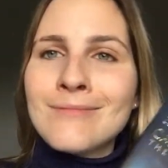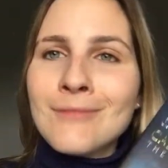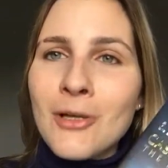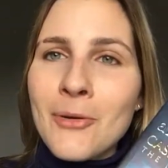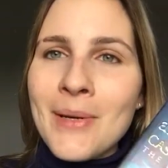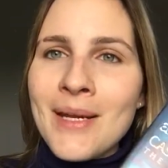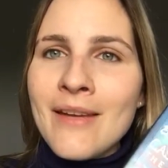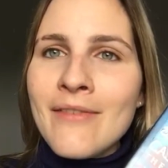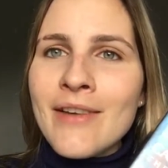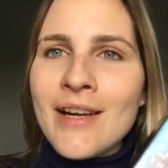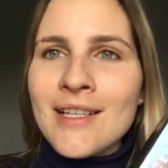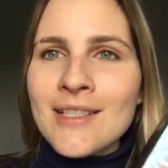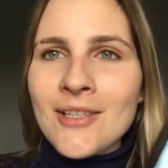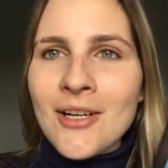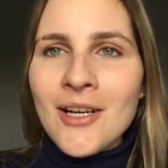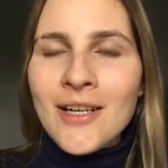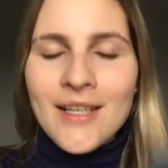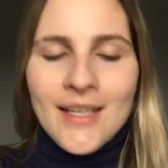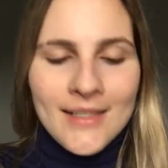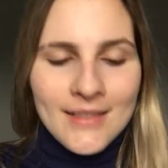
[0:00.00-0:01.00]
Queen of Air and
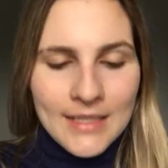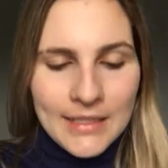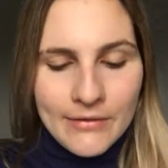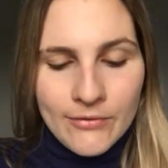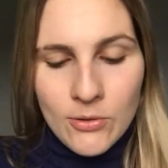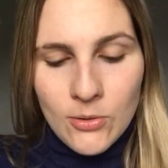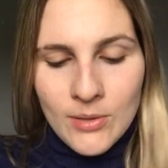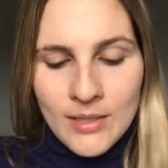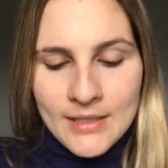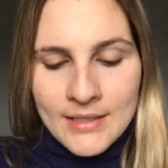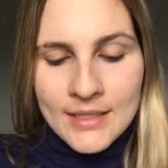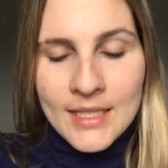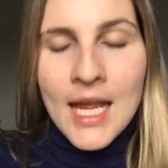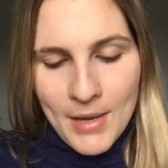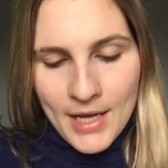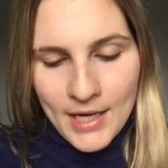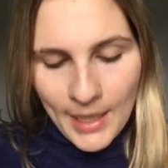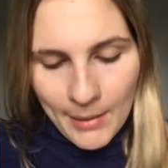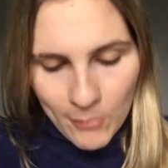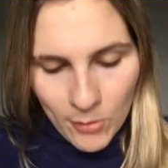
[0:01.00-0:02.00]
Darkness, of course,
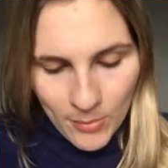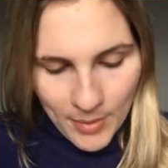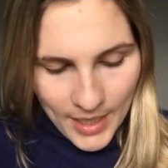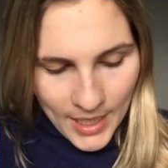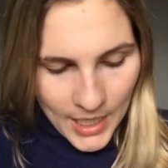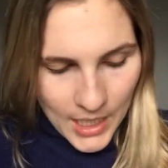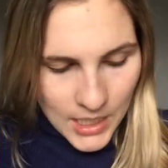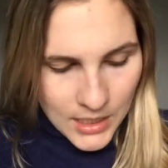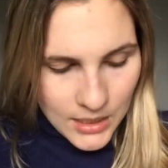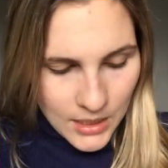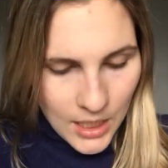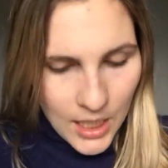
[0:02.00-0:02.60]
and I'm on page